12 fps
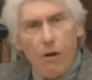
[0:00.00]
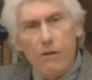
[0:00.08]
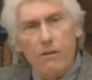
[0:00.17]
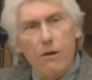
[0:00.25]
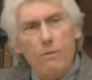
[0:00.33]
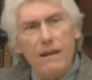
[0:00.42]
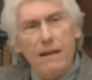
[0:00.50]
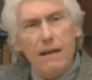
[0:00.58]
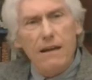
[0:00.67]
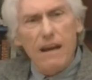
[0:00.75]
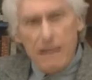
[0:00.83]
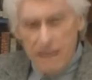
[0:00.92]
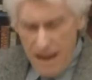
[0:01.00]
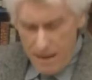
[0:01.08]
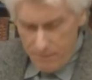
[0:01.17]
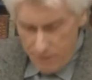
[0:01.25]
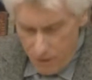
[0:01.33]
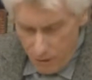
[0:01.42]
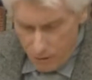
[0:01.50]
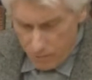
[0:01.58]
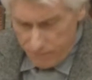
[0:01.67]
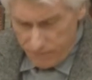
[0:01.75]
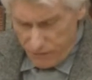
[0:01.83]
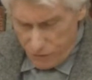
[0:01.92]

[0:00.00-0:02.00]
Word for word: Although we cannot yet know